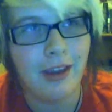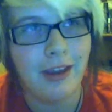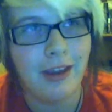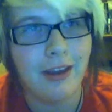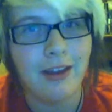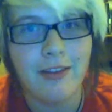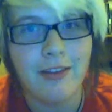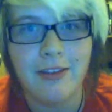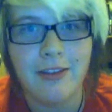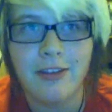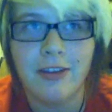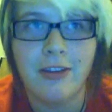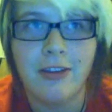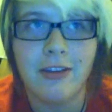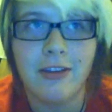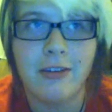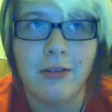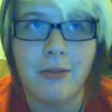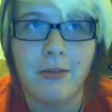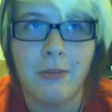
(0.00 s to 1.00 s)
and this
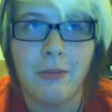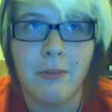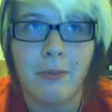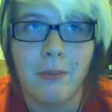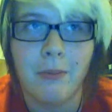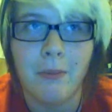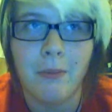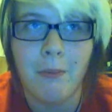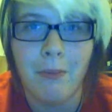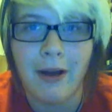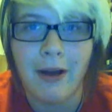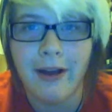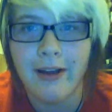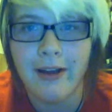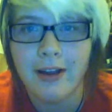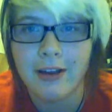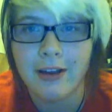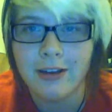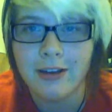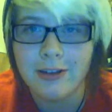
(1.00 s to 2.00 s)
is
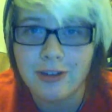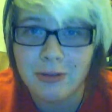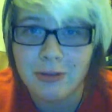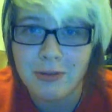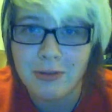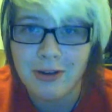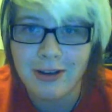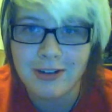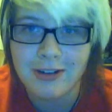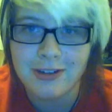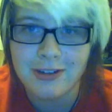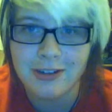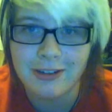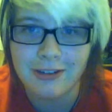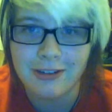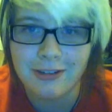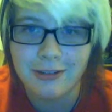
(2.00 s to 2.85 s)
my contribution